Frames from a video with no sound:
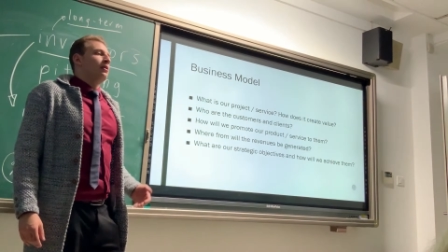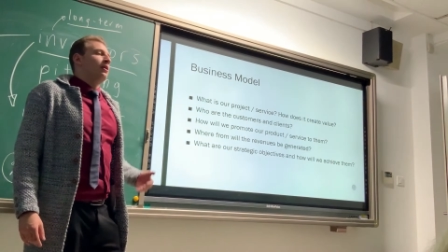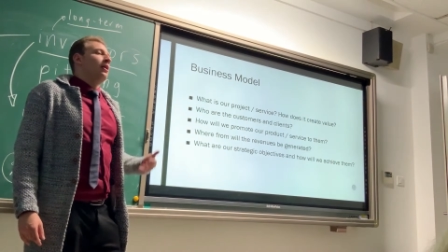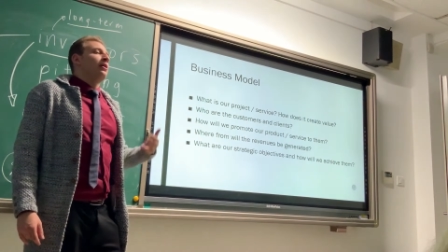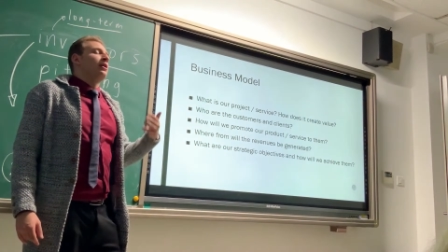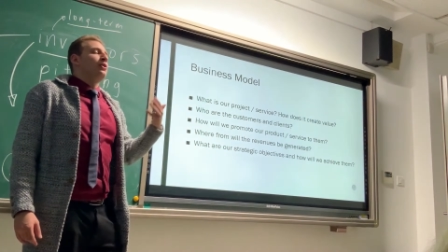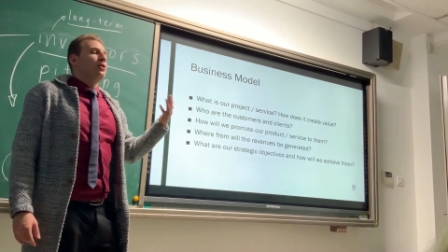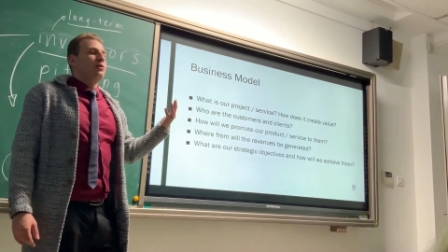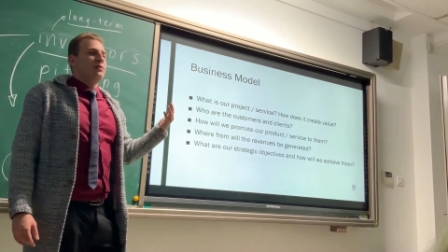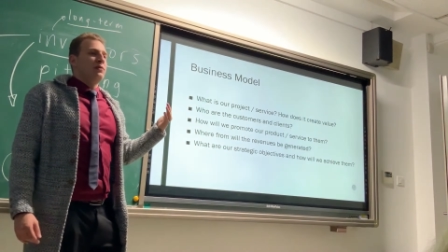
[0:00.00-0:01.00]
a, a,
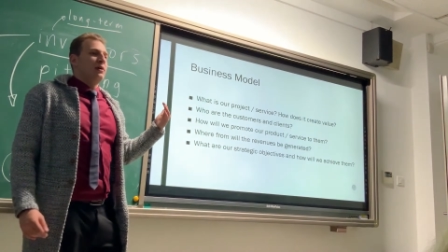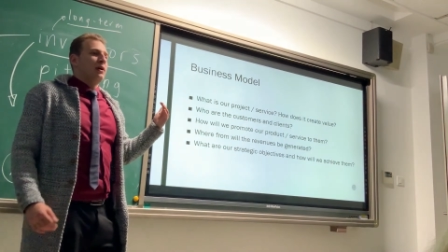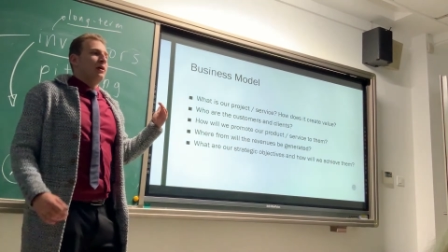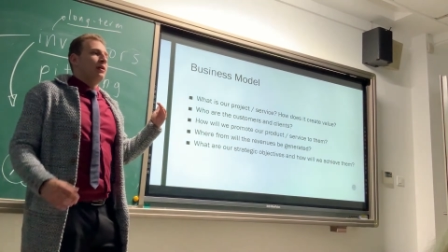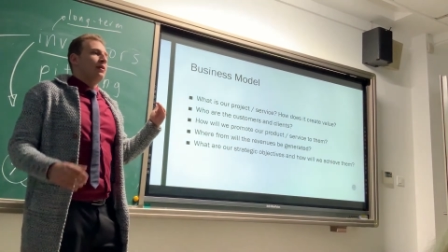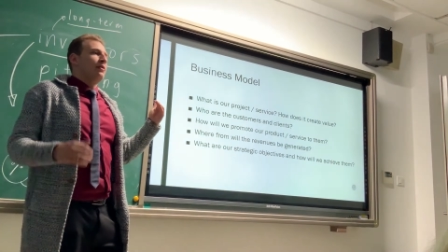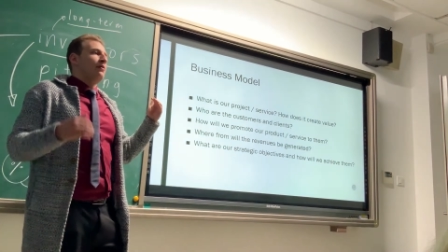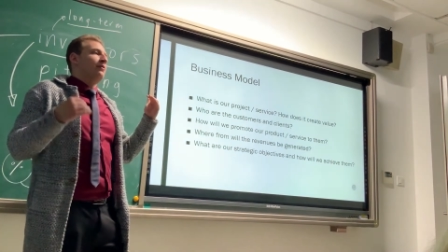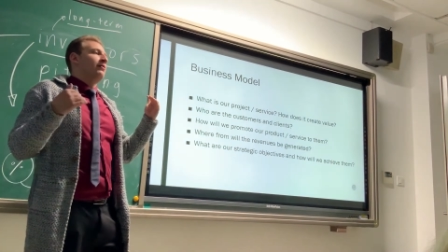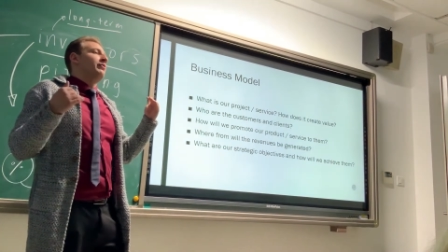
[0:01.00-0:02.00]
good uh,
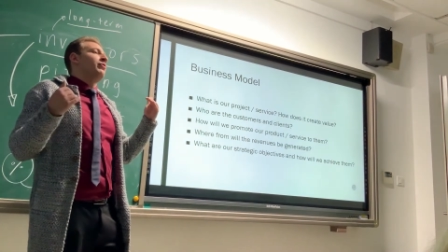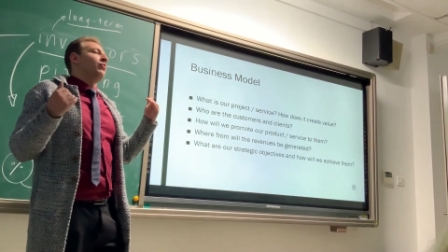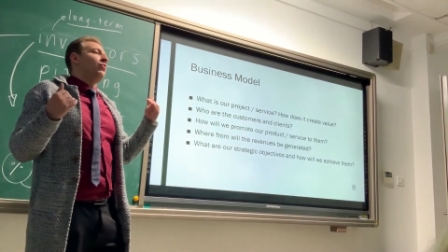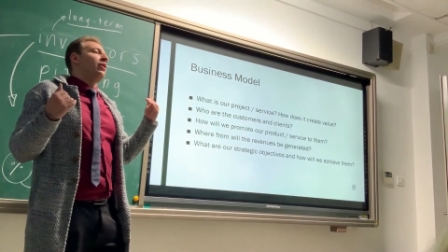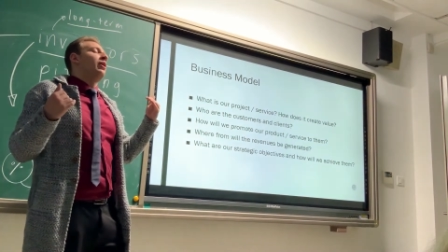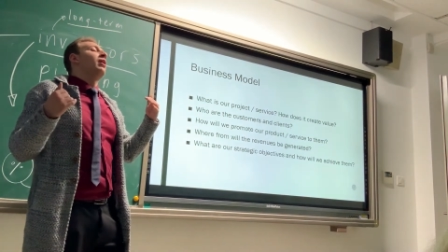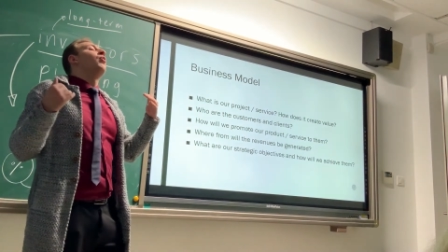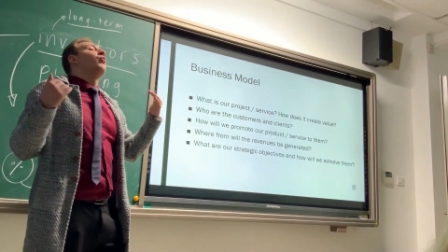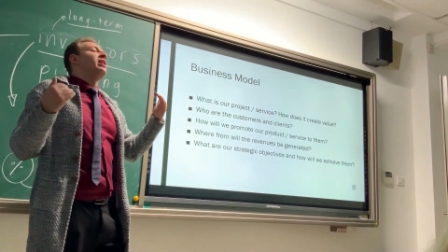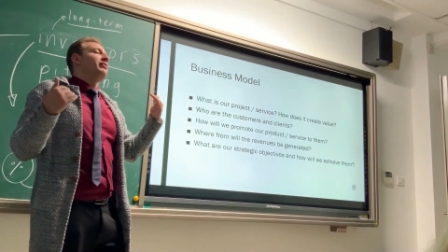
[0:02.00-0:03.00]
a
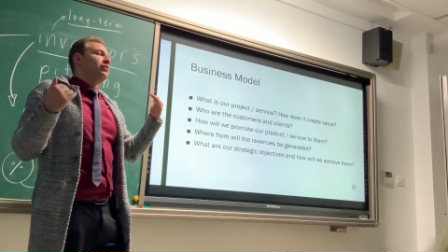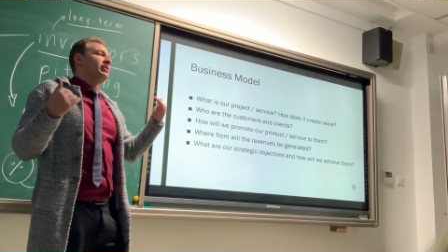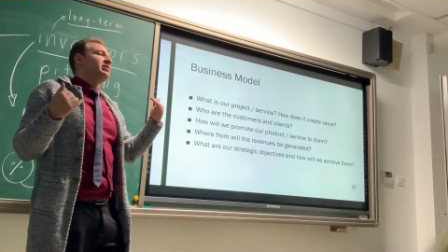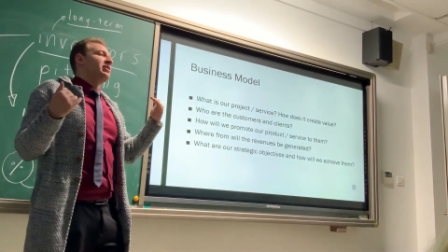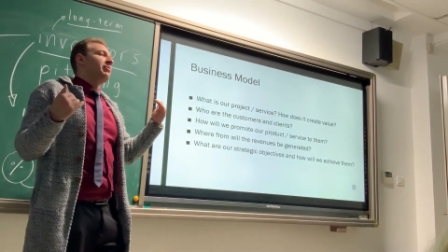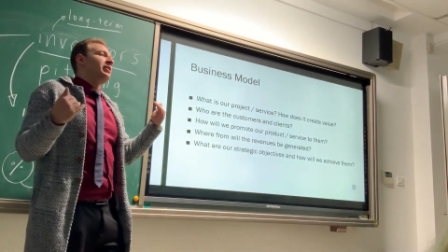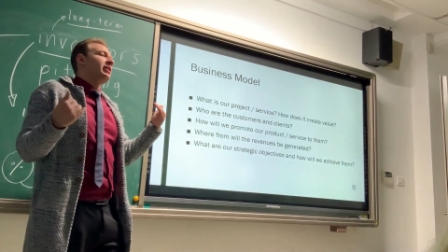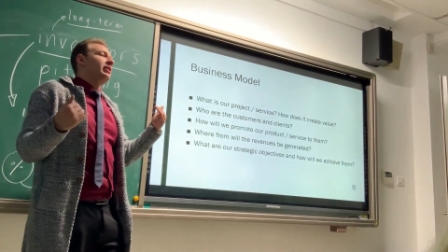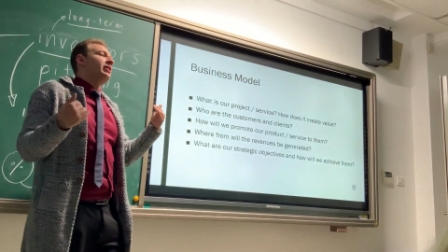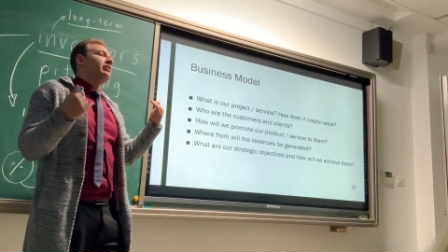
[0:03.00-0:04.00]
way of doing
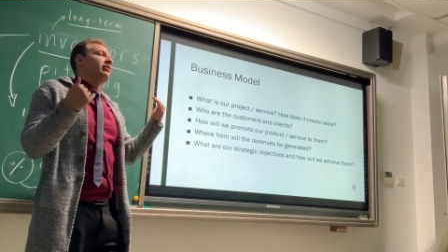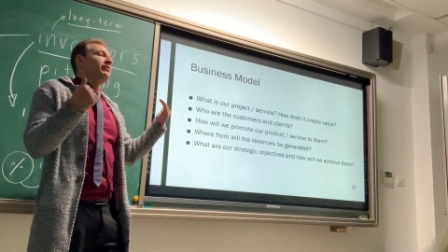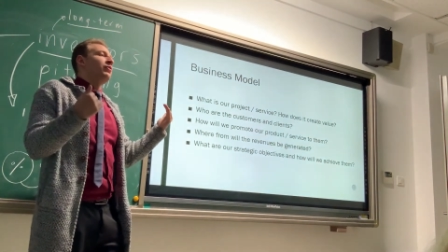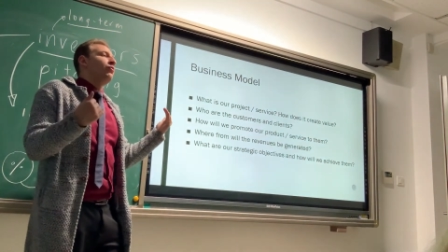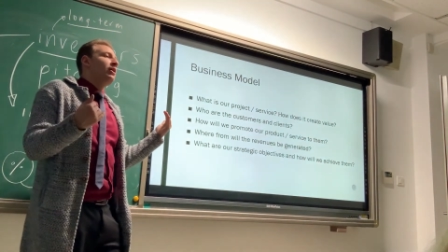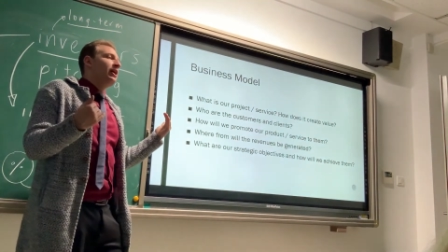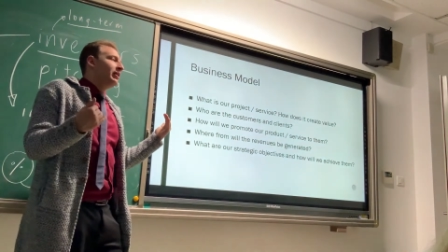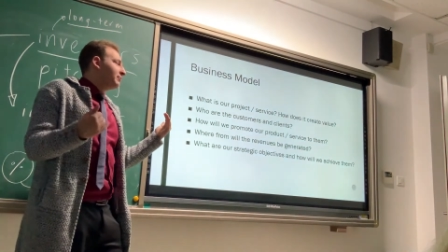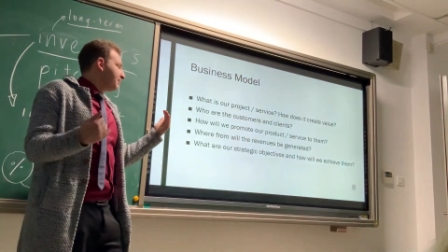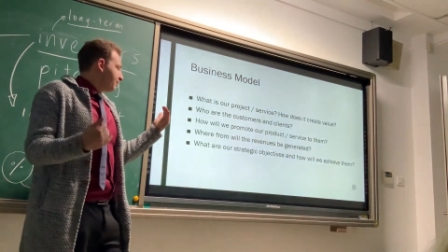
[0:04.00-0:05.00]
something in a different
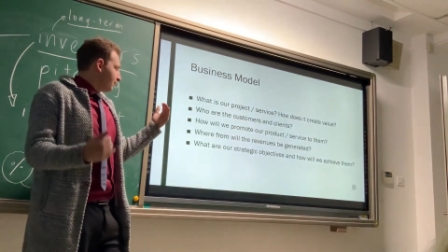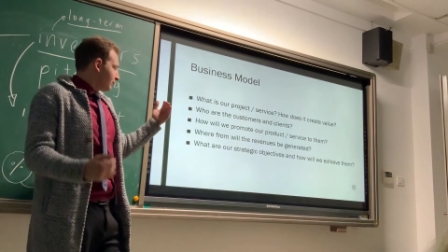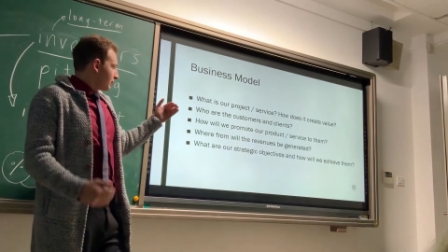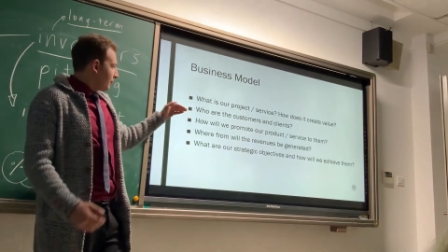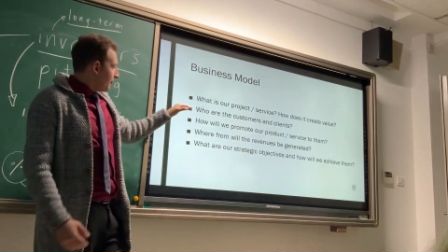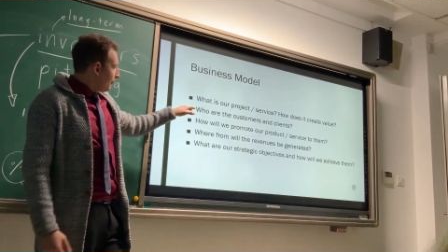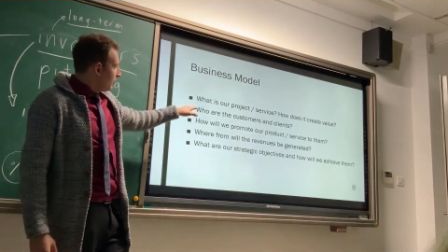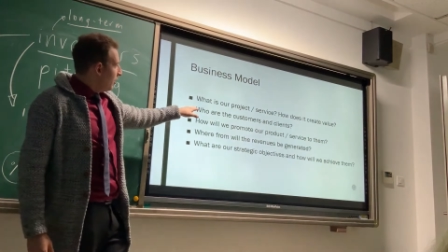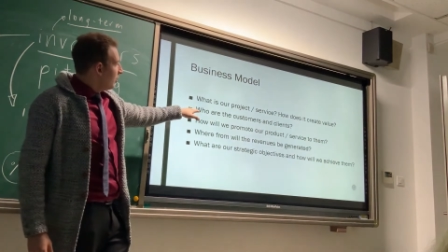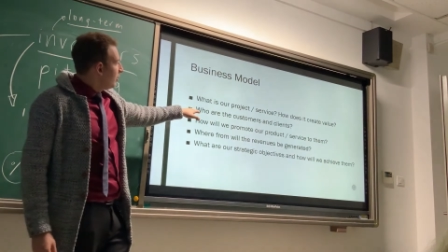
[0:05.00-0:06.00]
way.
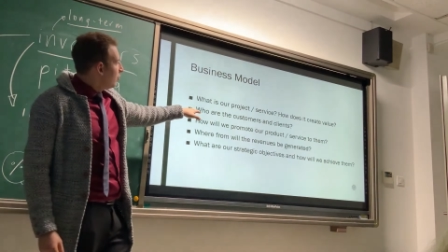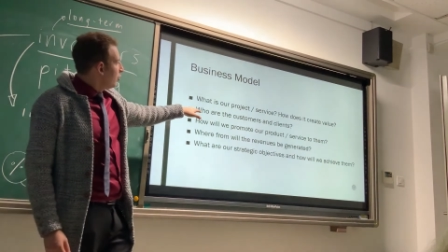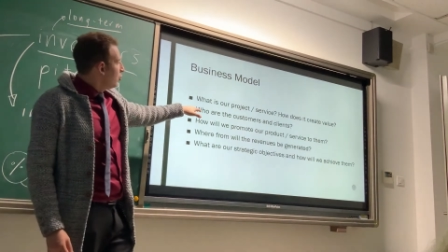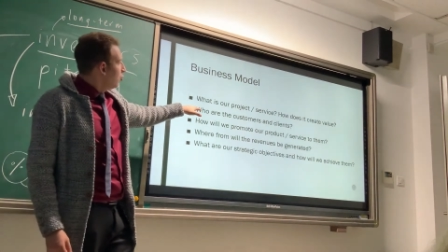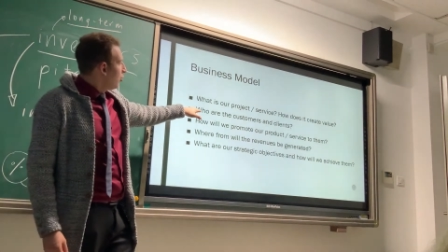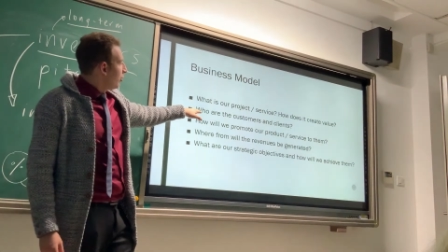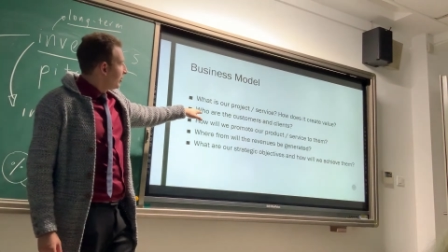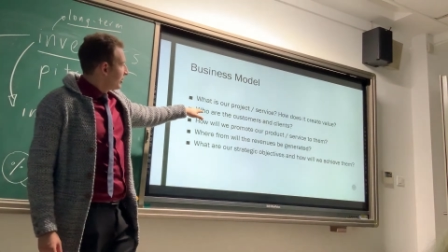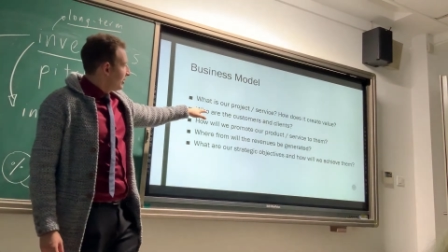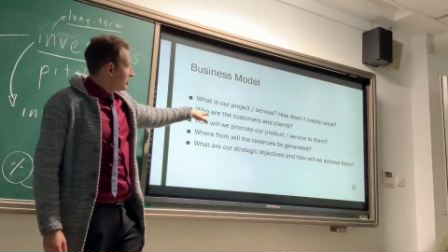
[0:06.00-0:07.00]
Uh, who are
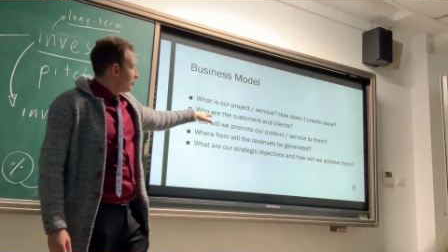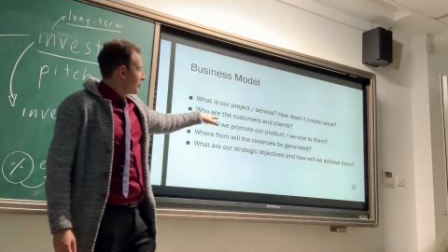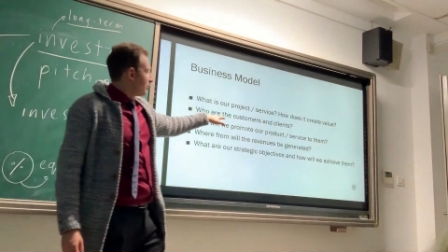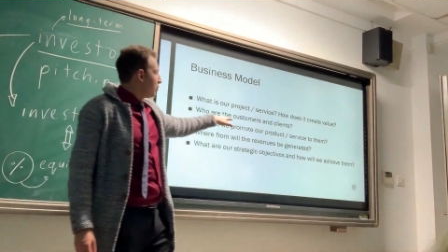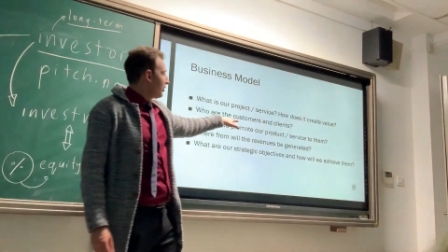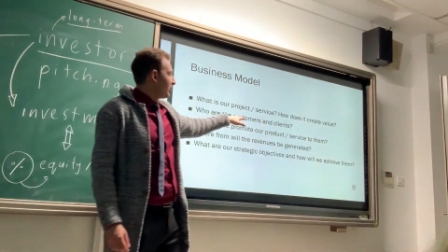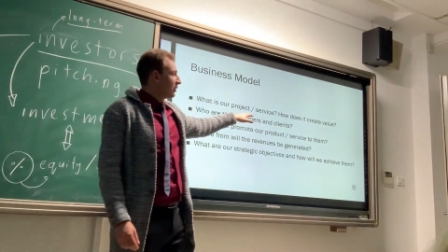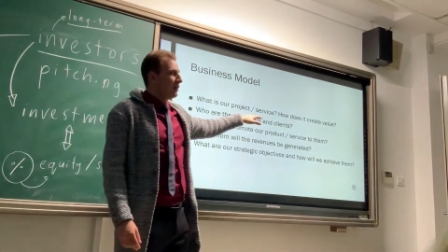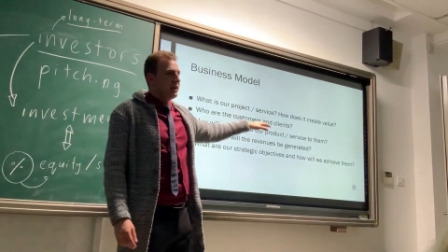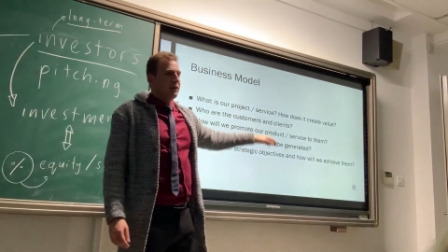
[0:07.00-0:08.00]
the customers? Who are the
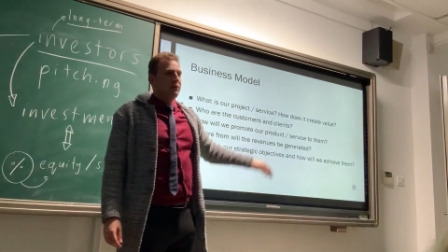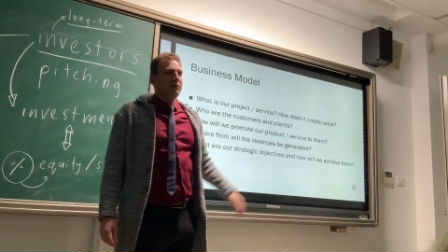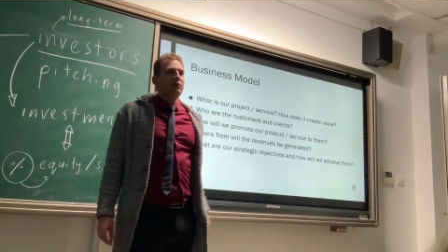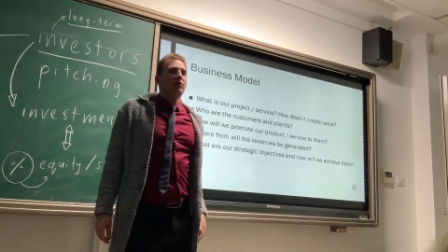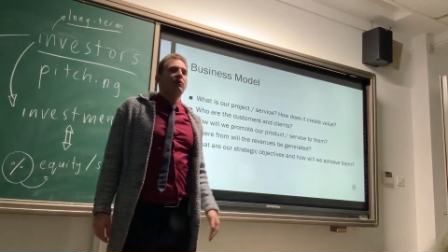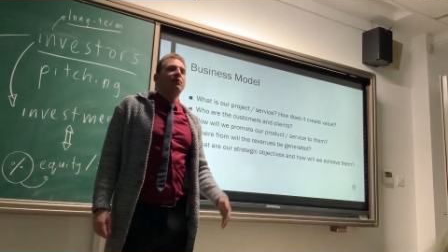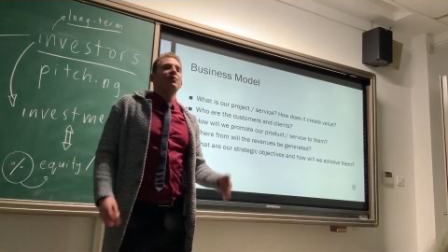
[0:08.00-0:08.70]
clients? So if